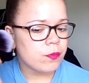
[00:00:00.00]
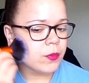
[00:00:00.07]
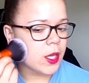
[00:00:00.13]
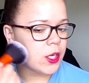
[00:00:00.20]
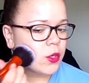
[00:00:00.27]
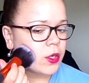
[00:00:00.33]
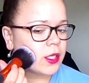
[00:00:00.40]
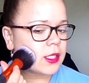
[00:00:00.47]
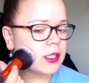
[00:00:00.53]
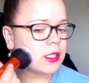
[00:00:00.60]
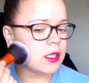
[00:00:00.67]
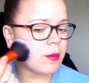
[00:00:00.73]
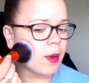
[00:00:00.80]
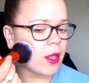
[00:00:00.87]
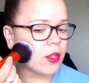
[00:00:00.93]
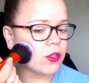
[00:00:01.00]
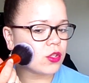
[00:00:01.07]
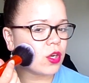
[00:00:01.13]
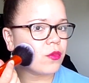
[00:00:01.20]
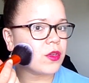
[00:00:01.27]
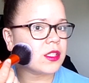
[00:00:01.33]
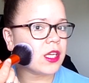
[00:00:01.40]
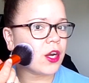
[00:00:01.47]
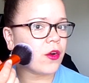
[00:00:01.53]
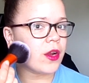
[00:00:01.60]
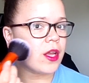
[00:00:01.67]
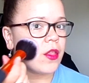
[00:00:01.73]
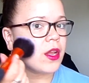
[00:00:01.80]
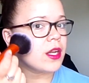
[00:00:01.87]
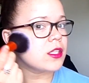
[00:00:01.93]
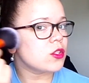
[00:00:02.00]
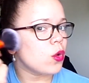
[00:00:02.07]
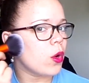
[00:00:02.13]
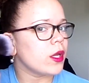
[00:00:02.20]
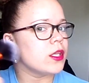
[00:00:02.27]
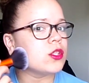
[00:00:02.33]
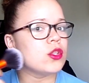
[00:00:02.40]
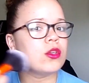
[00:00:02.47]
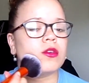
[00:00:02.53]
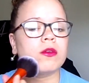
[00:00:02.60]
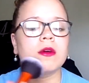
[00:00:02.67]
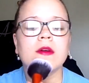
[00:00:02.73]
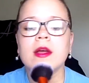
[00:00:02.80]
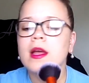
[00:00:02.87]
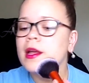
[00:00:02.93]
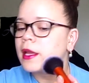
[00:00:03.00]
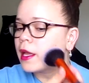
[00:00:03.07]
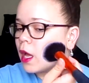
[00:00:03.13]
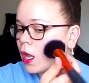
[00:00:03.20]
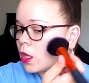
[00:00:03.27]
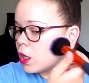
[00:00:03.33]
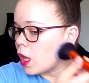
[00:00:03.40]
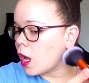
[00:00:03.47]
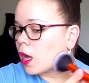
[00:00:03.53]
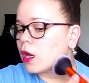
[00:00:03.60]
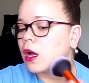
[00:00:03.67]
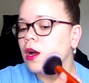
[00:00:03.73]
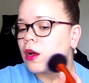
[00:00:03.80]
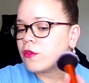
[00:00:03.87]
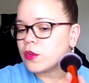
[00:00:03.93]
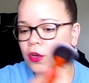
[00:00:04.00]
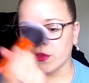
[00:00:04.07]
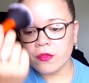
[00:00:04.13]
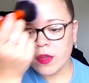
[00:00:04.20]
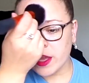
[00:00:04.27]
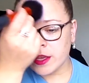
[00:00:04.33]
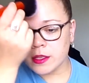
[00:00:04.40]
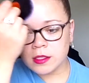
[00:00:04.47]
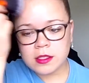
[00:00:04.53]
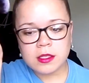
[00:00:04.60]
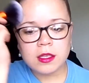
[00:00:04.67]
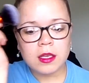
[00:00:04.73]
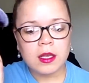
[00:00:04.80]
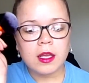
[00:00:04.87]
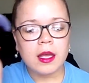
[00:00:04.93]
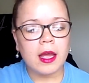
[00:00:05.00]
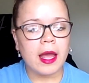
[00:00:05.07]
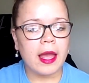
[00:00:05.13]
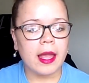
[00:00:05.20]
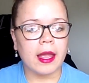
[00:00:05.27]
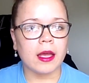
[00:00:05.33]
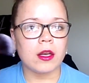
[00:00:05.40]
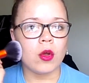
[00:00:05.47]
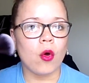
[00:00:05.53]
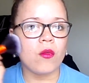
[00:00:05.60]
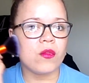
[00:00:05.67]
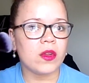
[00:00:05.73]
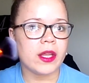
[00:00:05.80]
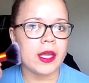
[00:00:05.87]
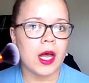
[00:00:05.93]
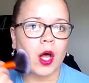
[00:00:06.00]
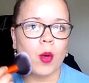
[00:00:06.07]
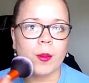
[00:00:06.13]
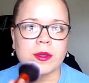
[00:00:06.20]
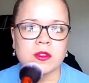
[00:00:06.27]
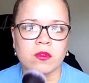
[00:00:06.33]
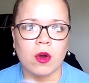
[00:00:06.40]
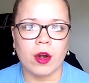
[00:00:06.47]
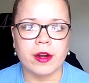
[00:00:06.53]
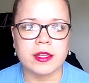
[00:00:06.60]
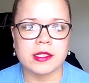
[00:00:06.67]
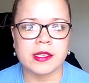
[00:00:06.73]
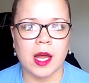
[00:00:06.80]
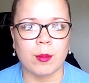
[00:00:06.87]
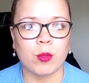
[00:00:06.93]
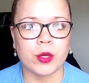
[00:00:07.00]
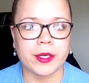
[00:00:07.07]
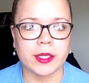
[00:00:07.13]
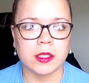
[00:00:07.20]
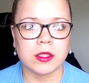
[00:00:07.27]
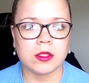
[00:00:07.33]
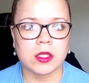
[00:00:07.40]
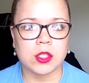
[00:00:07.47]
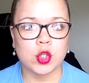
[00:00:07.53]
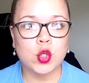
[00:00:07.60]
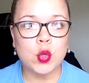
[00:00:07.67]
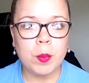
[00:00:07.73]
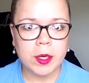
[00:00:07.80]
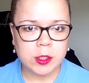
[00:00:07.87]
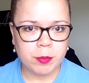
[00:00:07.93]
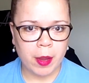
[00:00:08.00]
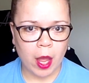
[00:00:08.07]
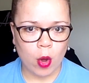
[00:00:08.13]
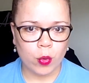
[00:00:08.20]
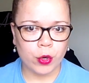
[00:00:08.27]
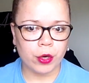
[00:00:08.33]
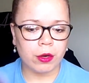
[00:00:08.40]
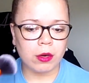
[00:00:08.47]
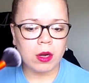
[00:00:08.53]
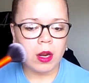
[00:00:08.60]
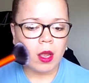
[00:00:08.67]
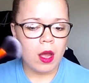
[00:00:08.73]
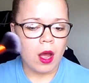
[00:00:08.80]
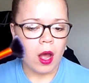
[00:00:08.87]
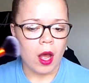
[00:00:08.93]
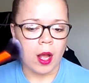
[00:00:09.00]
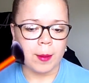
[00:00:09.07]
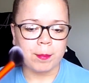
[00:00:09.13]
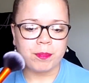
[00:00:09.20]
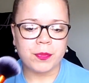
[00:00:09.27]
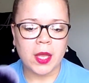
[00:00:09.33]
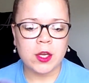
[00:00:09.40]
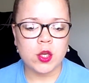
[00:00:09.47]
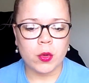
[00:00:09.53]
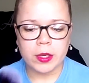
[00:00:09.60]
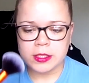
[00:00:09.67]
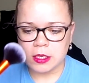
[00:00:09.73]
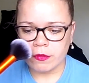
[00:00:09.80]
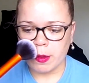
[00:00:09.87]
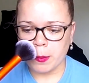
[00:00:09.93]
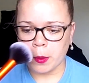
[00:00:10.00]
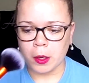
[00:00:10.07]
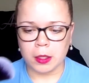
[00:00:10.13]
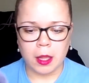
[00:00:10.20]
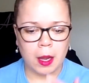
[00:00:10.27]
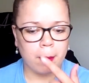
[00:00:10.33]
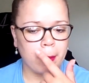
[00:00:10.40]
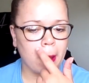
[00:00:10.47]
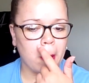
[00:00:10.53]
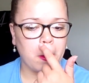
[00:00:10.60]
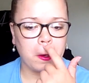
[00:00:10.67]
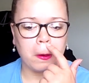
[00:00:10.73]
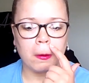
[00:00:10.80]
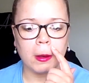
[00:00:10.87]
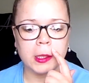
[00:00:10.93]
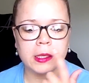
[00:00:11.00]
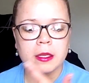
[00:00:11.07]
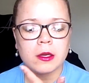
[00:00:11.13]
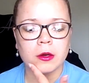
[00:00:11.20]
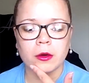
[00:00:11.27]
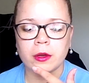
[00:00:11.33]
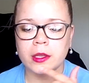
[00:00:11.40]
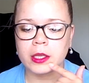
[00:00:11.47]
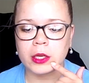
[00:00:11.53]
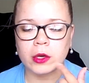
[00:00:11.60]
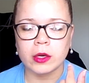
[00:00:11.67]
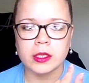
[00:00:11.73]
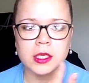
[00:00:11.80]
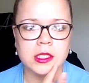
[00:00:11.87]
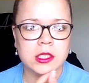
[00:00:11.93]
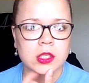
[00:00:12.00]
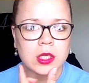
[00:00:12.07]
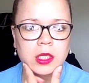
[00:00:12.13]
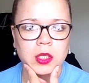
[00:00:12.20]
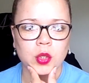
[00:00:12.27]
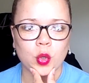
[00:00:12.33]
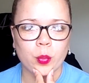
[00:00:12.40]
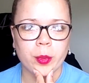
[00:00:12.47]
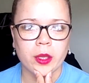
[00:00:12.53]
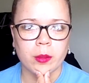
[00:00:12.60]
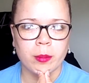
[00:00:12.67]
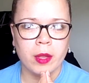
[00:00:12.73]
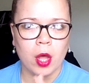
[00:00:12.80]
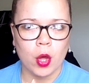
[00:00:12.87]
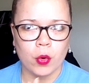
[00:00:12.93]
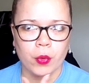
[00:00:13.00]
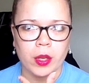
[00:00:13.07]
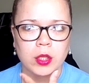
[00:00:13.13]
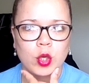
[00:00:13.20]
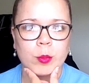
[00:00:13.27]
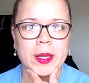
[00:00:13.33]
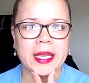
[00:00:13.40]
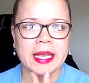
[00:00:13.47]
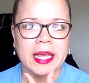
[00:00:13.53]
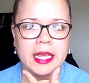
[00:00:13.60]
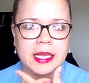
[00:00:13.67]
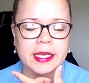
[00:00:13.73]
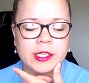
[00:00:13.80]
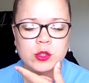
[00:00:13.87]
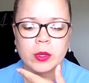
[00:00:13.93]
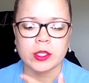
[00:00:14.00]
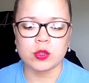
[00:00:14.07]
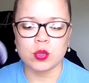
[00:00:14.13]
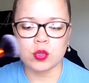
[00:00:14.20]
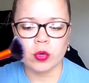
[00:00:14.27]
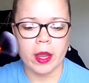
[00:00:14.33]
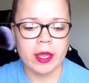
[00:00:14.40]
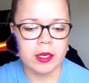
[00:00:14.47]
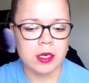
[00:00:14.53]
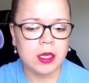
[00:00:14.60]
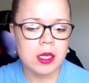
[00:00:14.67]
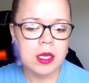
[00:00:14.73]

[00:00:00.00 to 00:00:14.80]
and you can see by the surface area that it's going to get a lot of your face and hopefully help as far as not putting too much powder. I notice if I put a lot of powder around here, it does look a little bit powdery, a little bit cakey, so I do try and,